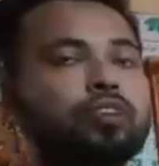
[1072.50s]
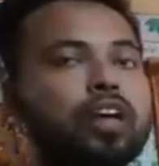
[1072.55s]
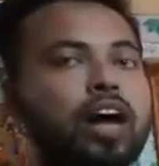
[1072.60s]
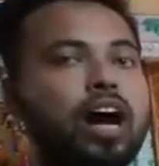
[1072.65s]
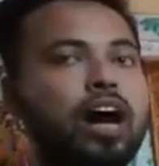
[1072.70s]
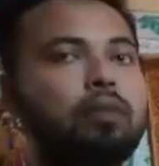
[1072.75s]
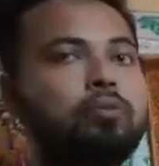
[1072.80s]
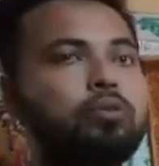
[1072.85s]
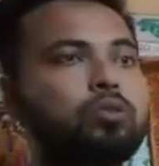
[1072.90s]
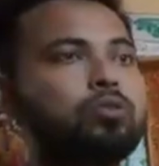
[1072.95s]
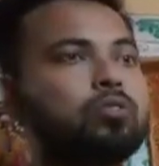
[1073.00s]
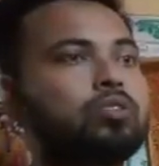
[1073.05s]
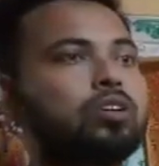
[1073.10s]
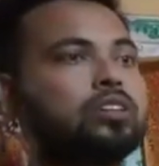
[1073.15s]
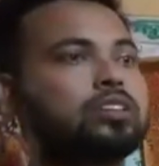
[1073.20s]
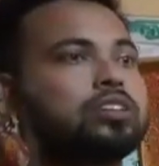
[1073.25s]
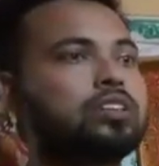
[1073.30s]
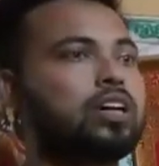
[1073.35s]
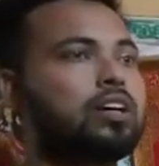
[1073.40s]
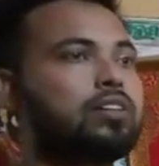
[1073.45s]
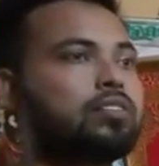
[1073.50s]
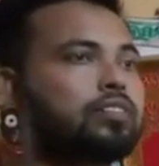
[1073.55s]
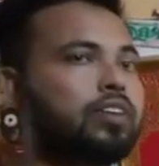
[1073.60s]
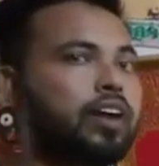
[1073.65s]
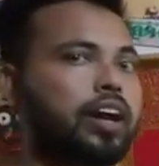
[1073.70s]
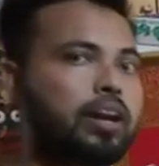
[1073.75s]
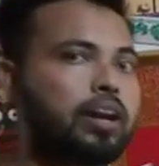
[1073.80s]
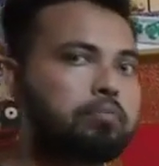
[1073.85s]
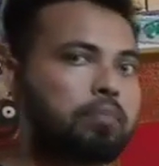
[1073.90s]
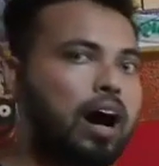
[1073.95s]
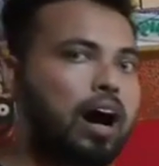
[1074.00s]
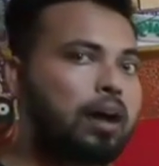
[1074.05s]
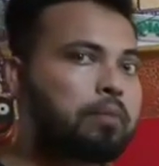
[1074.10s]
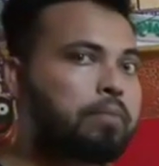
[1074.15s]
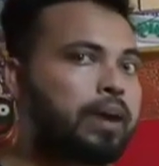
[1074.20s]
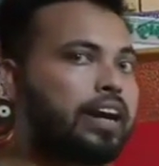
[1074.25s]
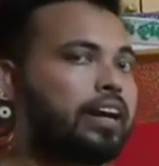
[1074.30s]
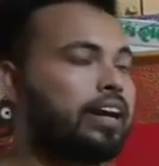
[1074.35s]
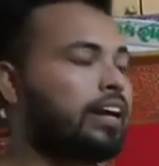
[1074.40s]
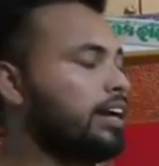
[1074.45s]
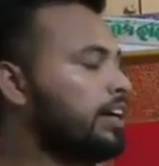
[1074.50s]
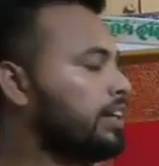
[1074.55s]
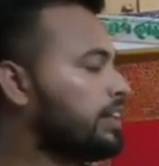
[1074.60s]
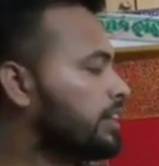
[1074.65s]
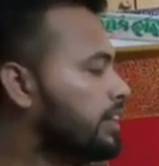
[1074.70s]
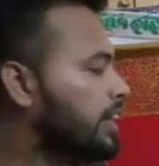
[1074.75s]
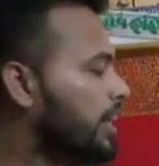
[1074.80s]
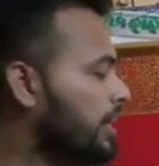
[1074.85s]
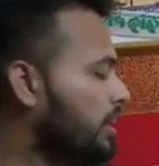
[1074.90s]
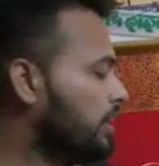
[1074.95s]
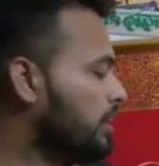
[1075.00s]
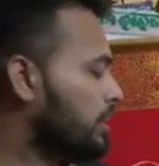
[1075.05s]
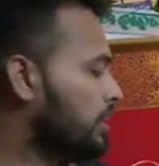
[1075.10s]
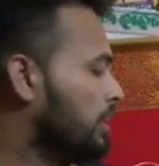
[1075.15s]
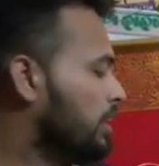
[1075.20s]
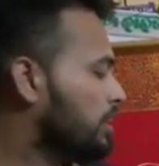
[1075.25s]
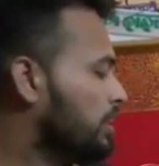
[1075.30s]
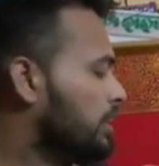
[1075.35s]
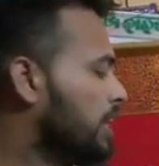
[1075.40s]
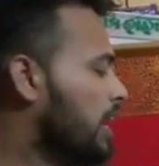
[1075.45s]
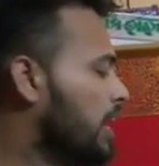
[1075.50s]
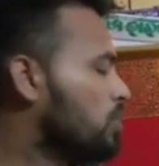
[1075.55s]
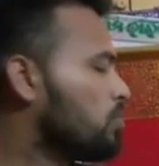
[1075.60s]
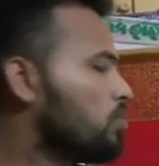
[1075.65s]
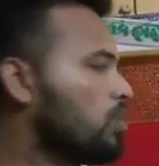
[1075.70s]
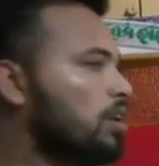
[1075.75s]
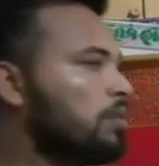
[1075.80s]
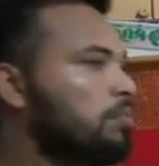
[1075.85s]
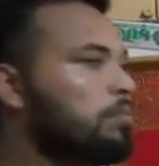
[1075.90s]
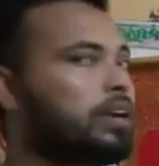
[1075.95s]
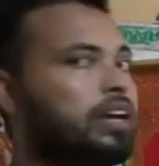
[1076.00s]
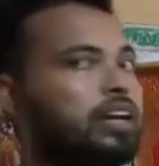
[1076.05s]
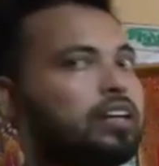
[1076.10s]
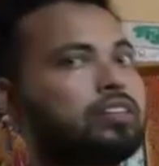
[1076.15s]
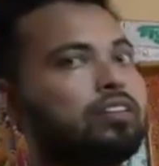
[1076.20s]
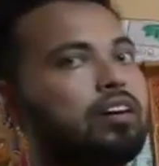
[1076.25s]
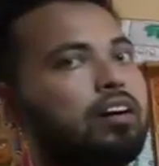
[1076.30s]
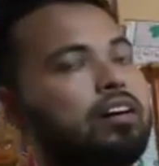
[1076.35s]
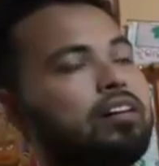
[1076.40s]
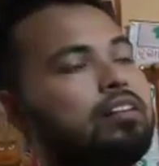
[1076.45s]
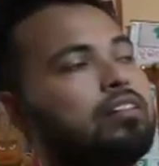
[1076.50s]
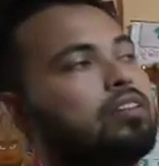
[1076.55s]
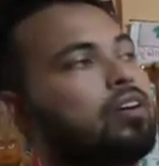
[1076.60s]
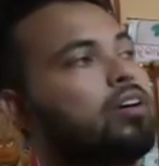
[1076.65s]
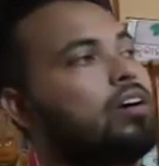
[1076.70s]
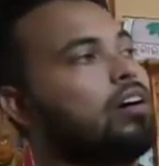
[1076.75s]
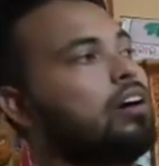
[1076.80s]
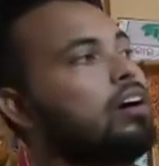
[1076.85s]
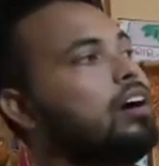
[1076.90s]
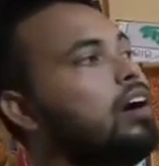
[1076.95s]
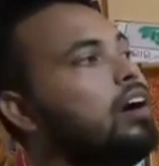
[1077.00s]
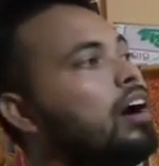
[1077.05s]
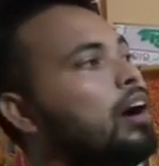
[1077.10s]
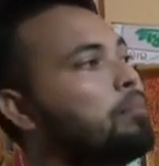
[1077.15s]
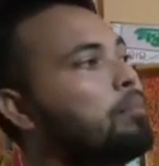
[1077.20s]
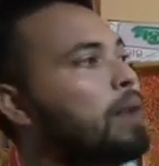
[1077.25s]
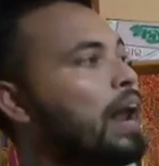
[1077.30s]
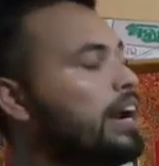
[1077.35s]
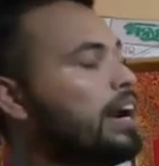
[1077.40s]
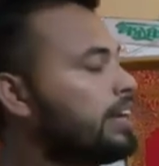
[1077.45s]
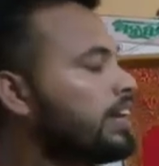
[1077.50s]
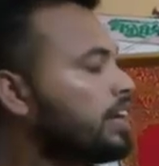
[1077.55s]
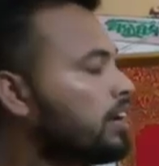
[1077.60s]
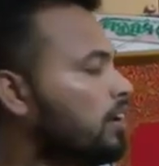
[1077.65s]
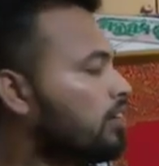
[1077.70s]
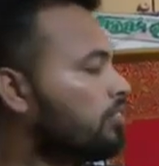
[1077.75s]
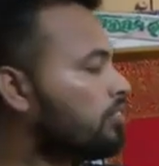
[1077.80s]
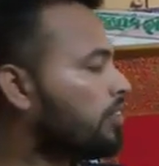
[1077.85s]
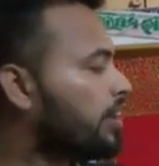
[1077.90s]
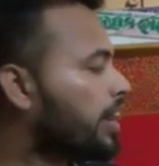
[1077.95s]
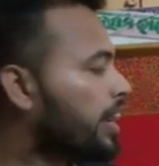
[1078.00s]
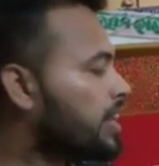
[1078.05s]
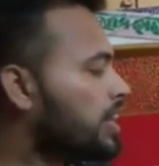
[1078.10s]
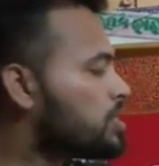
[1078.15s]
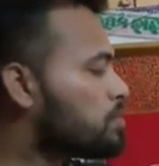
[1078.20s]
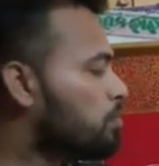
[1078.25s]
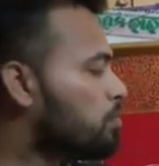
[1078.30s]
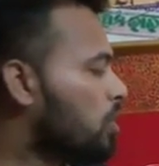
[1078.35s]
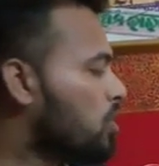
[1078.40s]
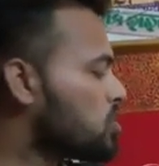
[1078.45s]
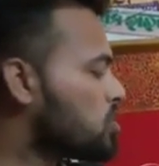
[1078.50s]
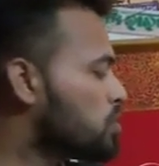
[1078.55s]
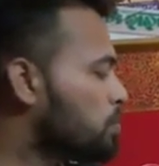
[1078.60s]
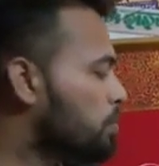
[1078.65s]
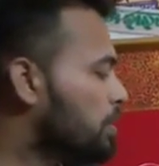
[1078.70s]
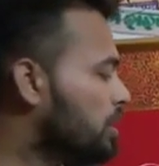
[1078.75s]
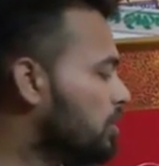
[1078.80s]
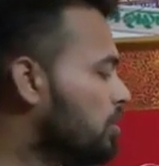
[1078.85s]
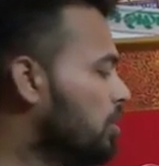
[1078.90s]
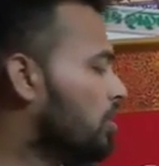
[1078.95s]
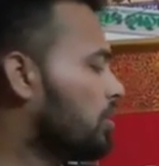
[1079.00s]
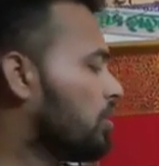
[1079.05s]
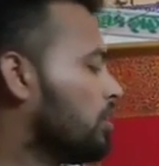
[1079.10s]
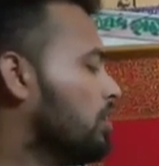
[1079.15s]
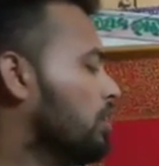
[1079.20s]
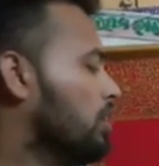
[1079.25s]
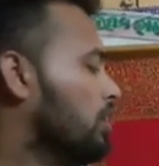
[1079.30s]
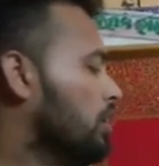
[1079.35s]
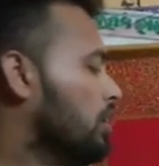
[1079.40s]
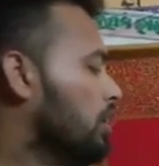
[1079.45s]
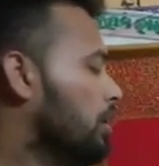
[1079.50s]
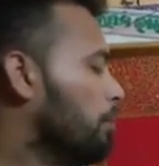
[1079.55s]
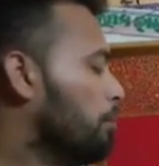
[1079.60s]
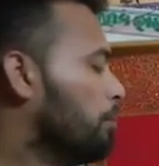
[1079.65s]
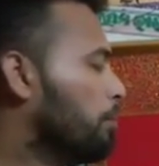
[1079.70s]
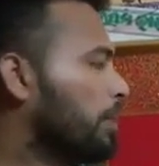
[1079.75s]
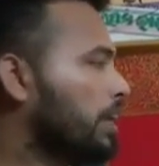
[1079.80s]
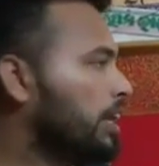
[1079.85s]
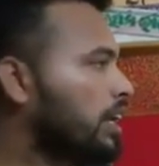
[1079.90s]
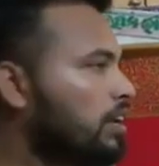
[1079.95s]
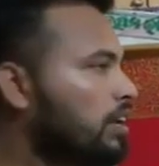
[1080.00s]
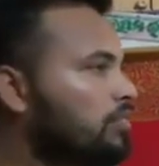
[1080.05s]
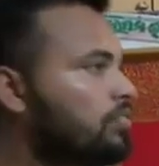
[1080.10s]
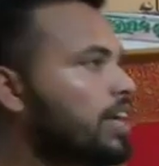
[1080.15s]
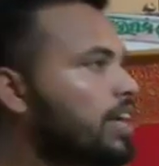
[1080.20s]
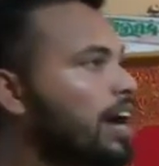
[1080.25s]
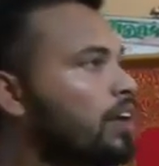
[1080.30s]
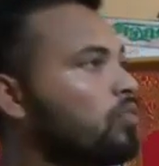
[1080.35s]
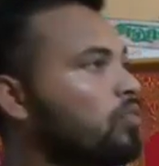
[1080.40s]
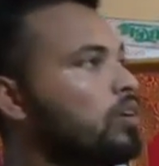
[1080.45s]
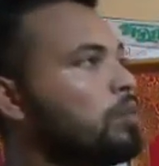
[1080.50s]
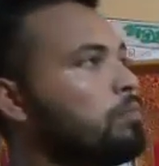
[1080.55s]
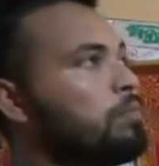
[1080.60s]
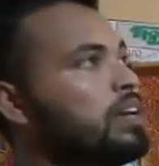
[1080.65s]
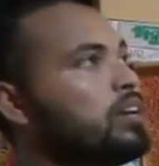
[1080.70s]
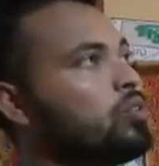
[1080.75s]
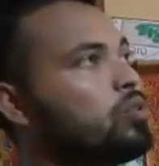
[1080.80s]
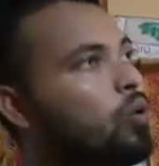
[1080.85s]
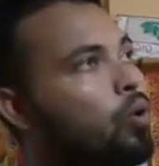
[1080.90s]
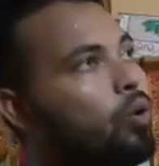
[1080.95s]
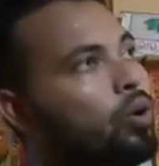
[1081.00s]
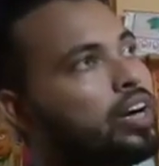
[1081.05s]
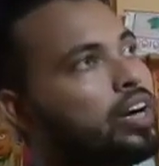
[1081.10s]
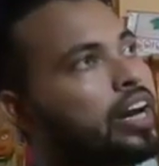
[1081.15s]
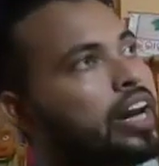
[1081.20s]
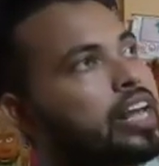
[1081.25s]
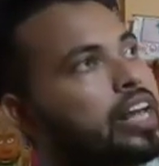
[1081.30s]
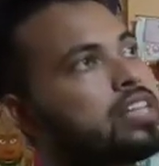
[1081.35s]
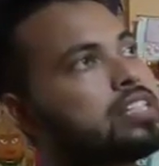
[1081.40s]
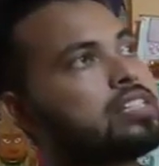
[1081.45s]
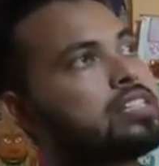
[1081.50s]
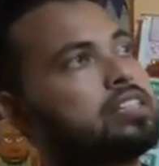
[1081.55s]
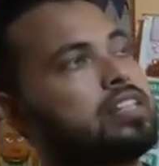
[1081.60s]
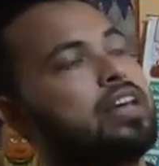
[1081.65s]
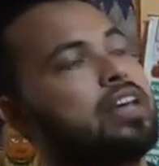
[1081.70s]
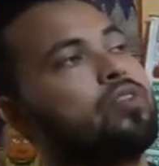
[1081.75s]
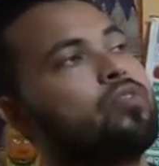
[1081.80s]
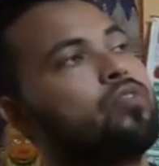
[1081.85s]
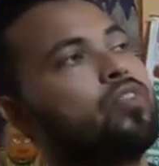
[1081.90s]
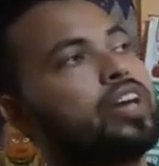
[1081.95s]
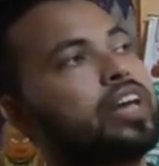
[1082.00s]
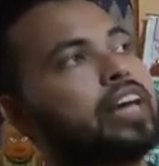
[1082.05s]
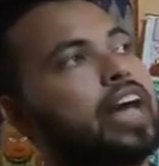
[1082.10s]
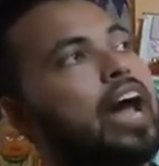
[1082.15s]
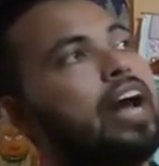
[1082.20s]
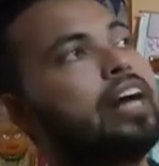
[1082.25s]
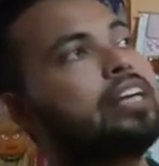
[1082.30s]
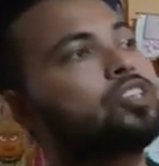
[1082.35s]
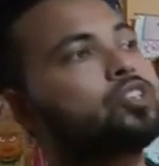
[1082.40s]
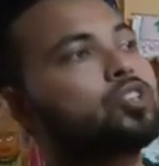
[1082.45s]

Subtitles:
we have to conserve the environment, then there will be the planting of trees must be done. If there will be no trees, then we can't